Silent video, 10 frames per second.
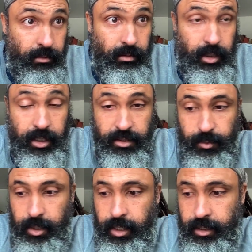It is
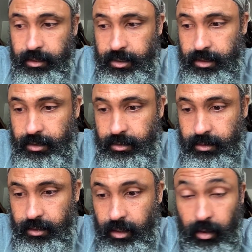what it is.
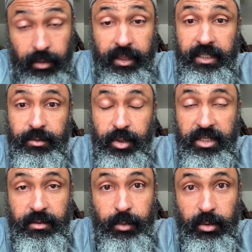All things to
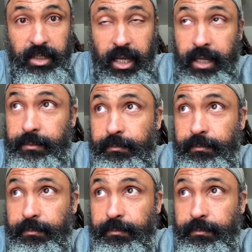praise the Most High.